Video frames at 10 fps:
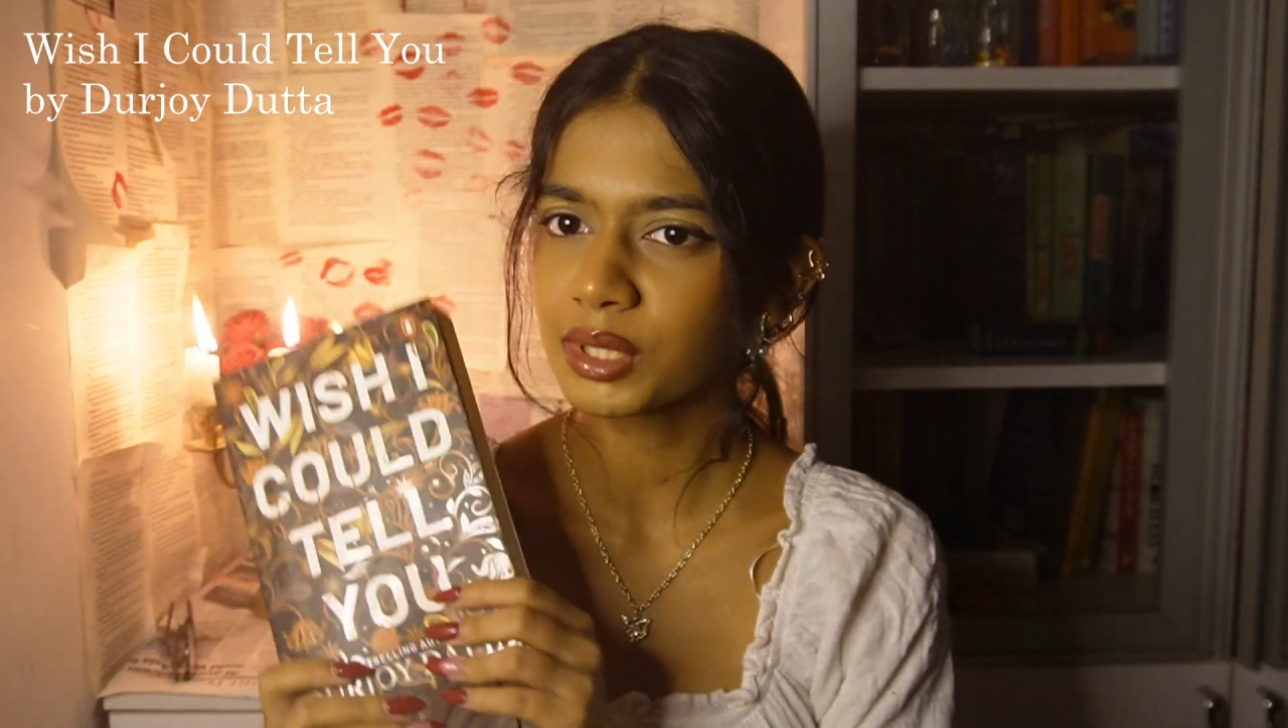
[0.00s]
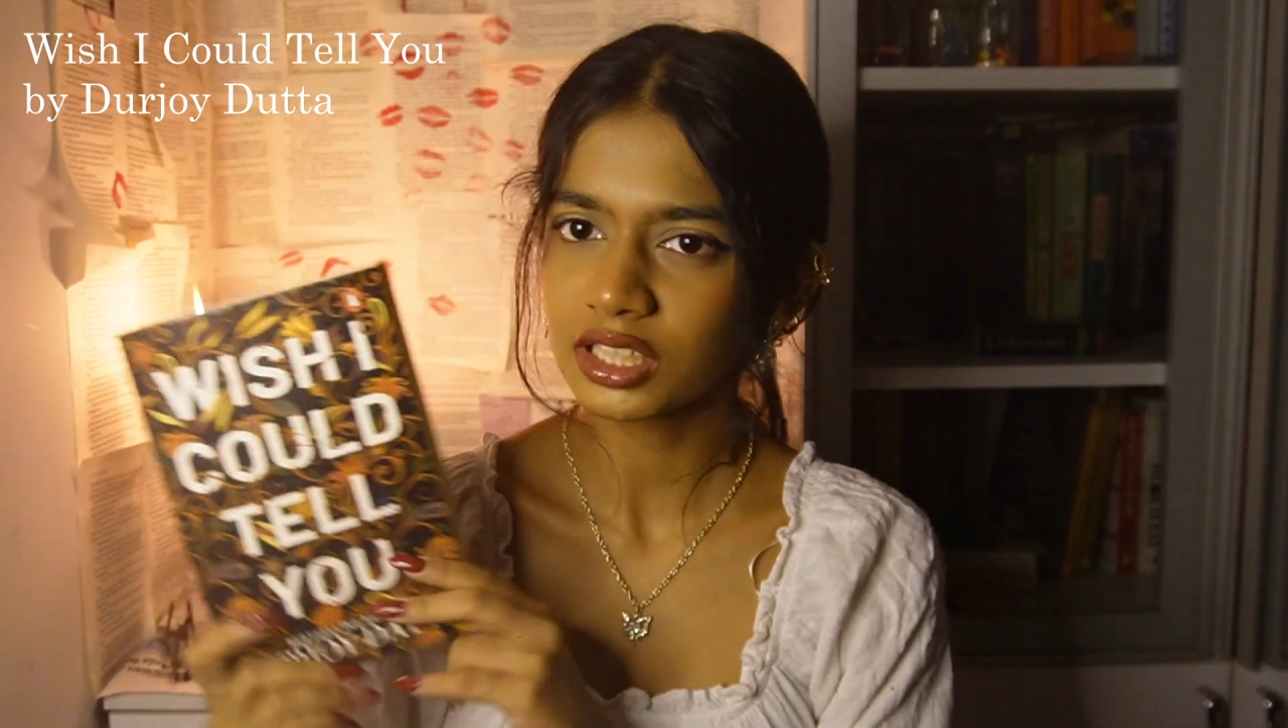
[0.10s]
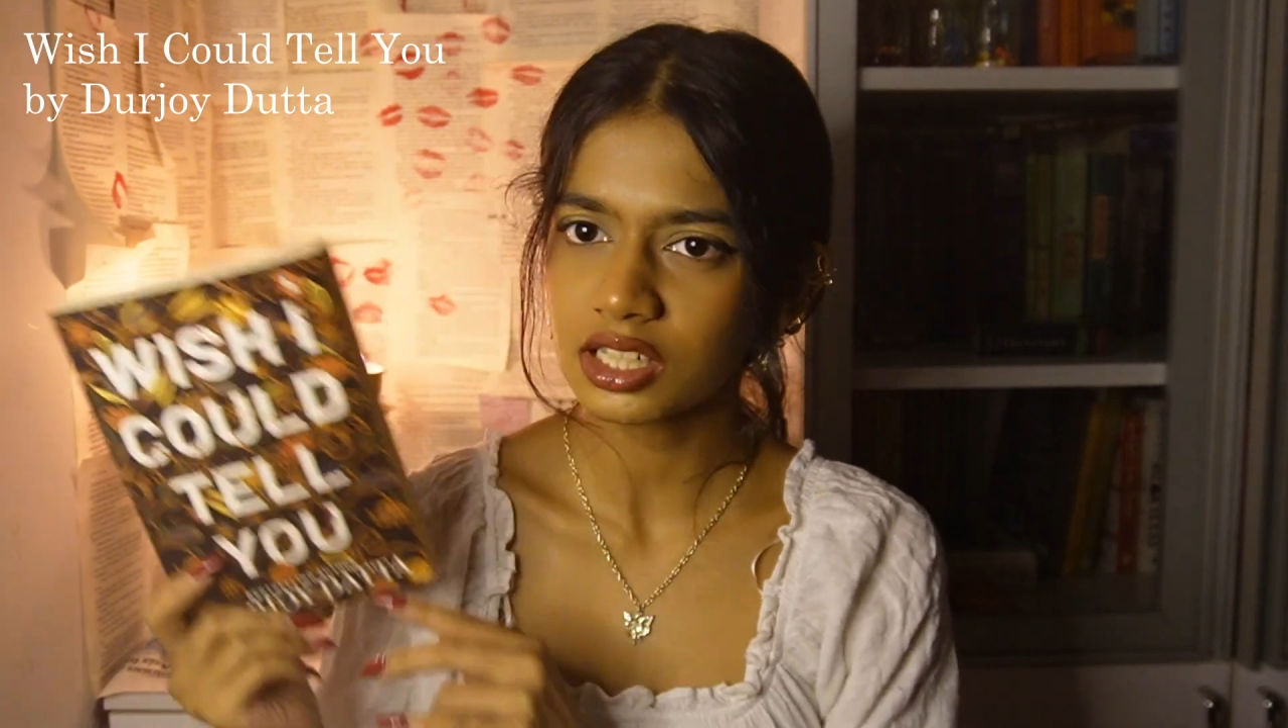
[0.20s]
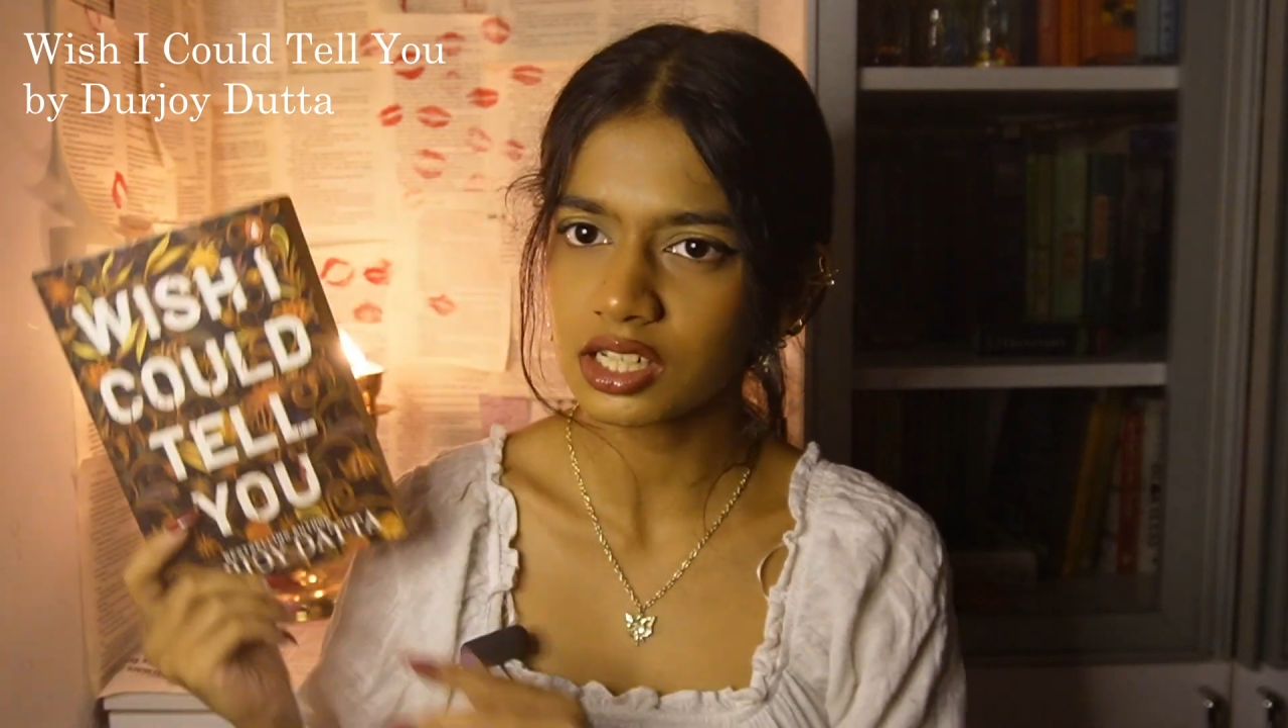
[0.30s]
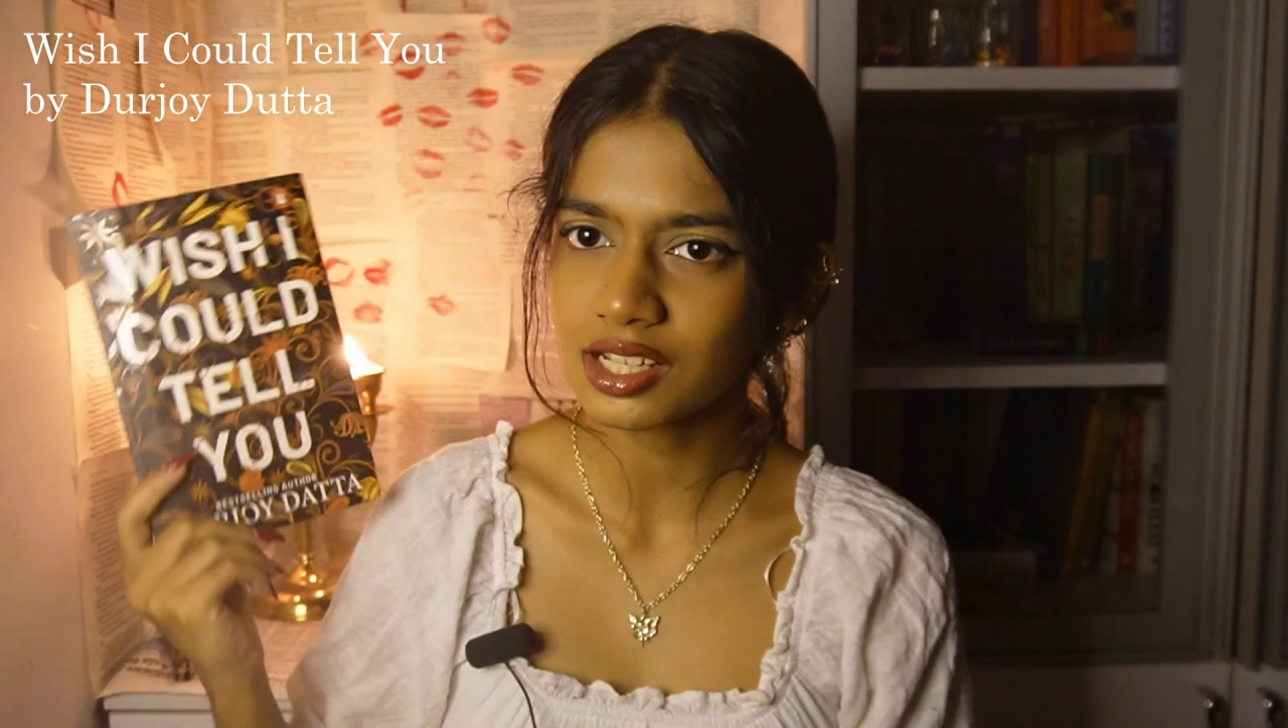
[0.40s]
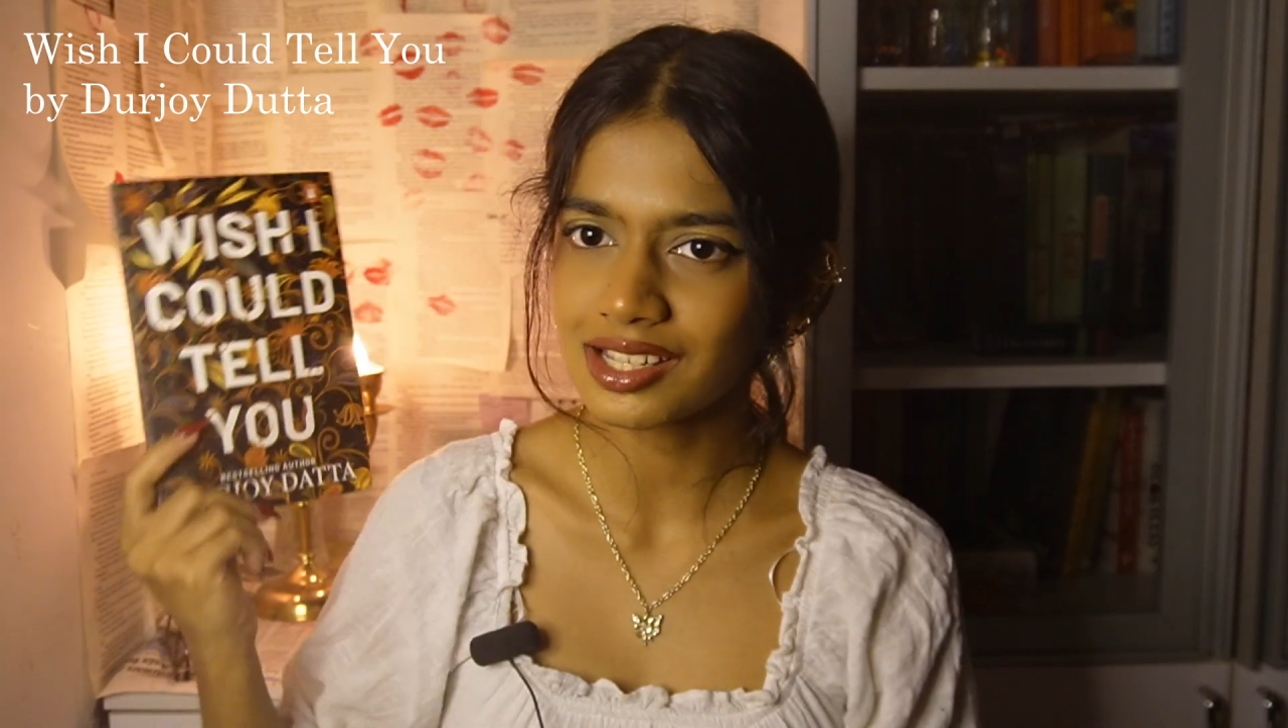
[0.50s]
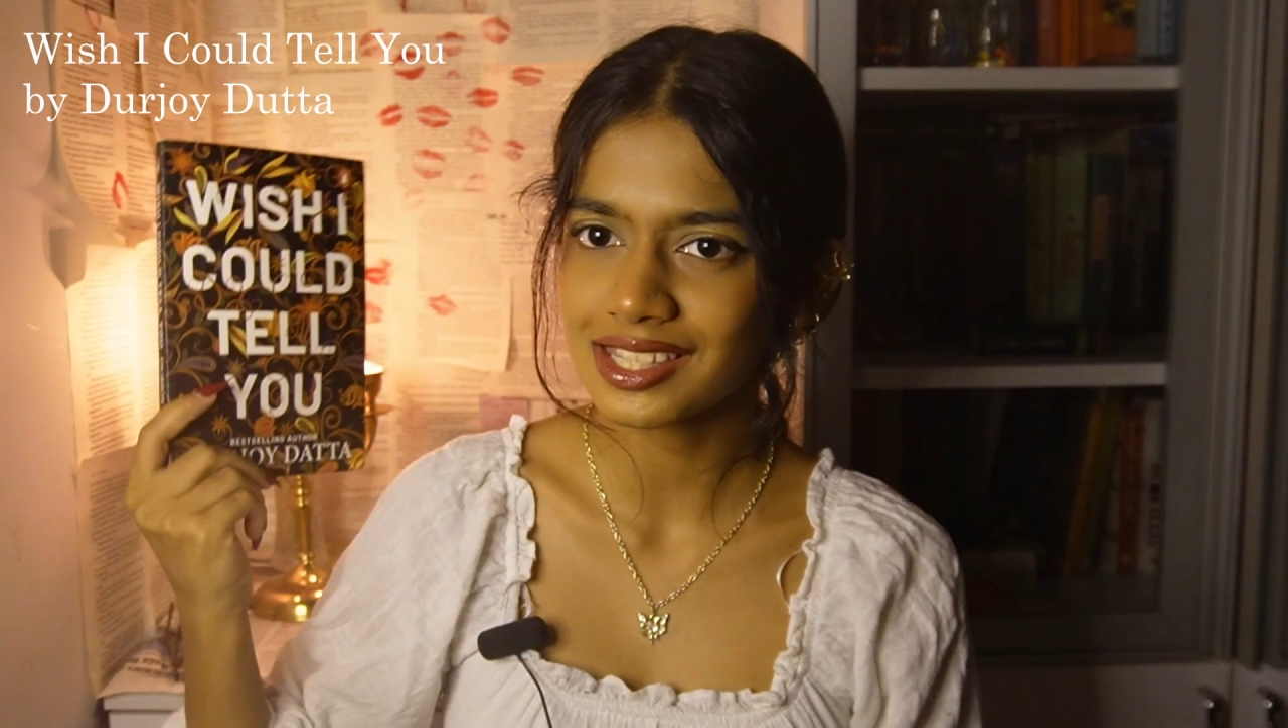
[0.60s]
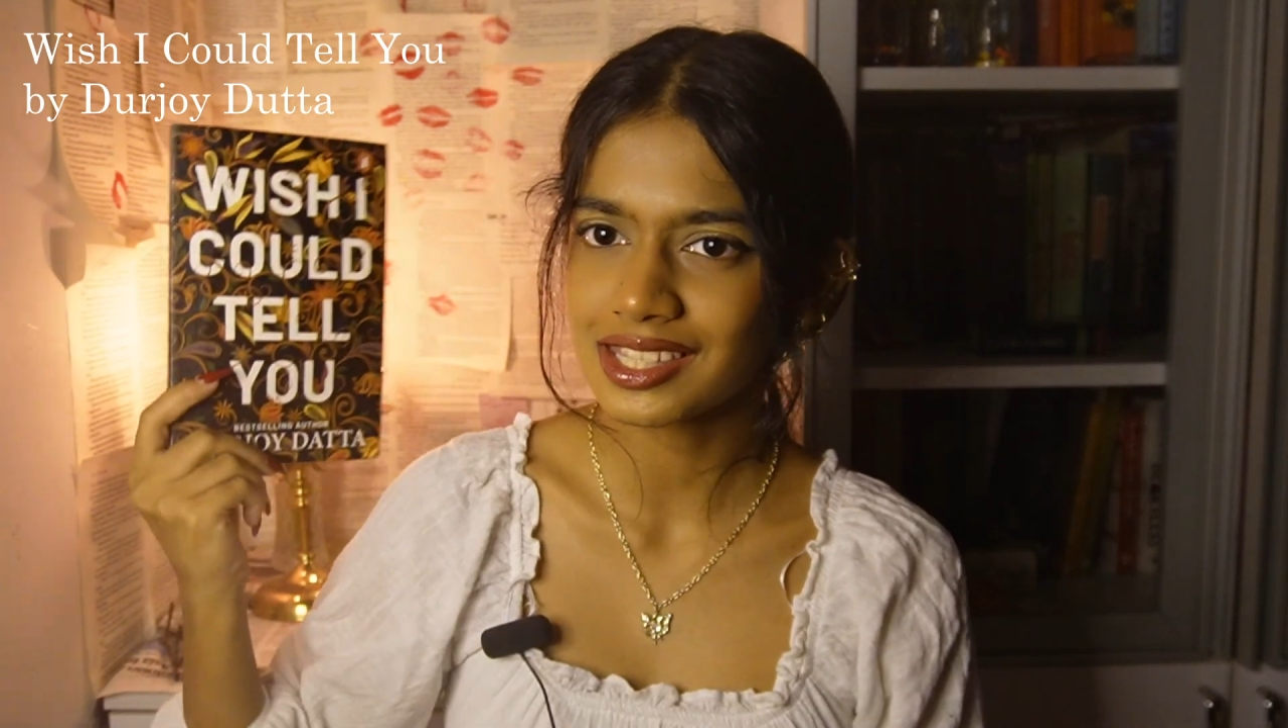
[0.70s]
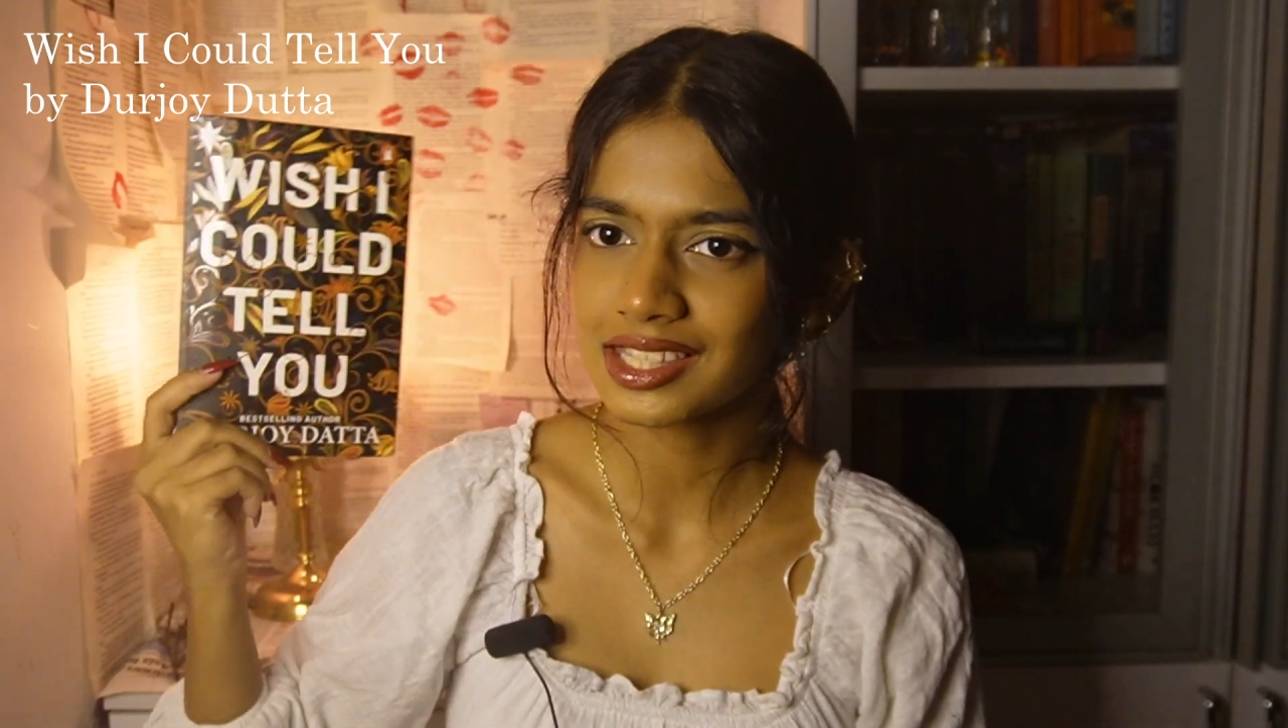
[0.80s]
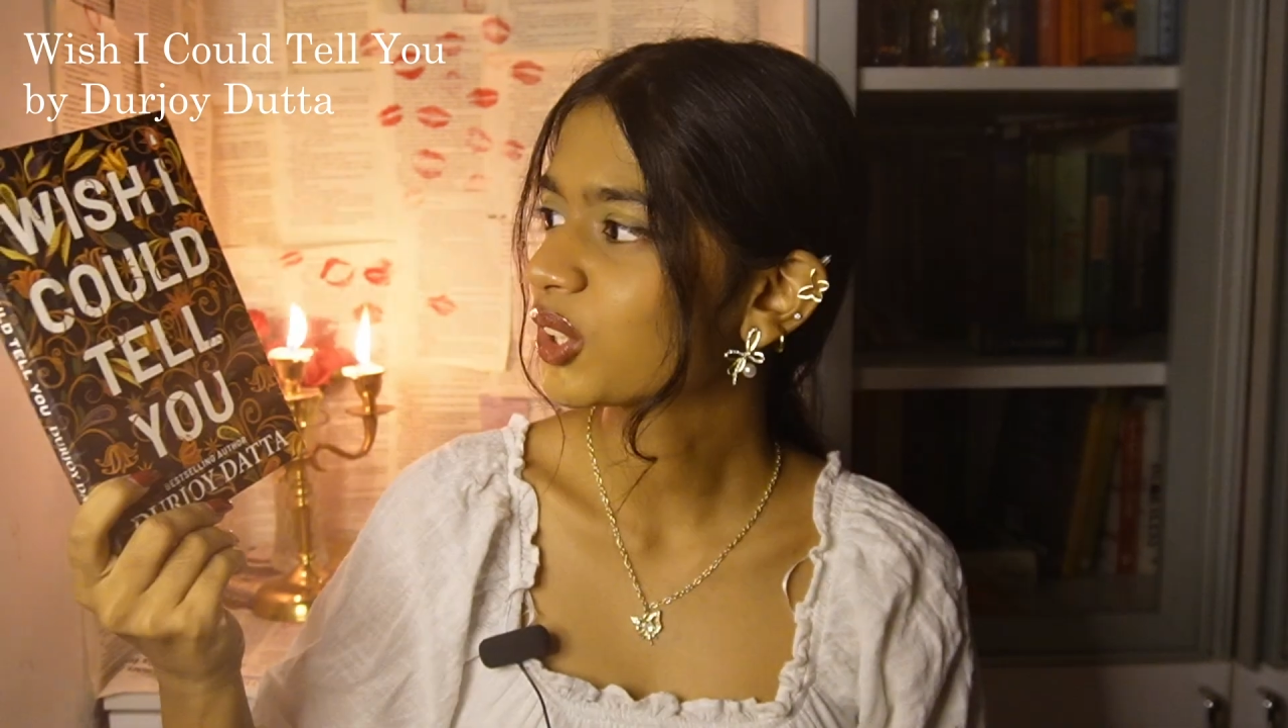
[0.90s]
but it is